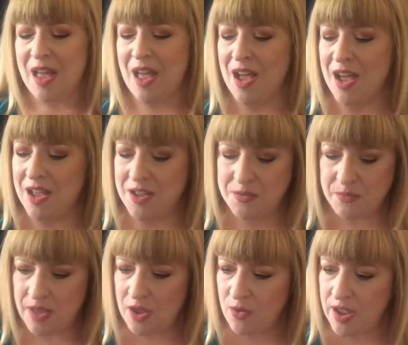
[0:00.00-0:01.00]

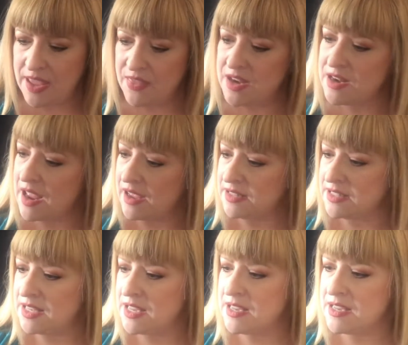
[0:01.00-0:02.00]
Okay, the next
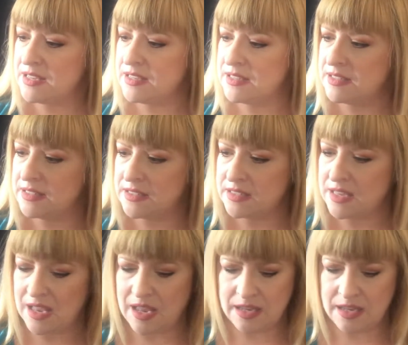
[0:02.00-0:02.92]
thing is,